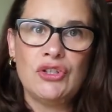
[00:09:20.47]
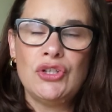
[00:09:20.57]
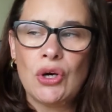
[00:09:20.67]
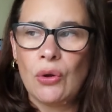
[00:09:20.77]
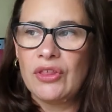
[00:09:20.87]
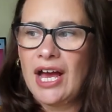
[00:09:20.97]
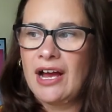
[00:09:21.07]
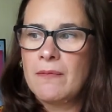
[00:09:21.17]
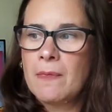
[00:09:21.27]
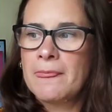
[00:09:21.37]
you know
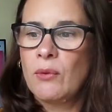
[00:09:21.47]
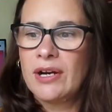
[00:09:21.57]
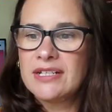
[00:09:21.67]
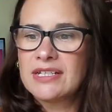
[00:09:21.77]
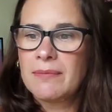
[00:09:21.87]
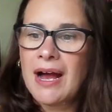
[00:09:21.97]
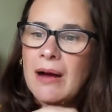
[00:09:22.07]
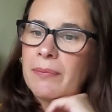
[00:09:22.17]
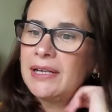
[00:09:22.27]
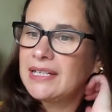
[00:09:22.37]
that what ends up
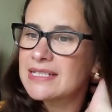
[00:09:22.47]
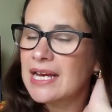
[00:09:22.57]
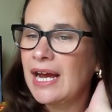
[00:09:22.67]
happening is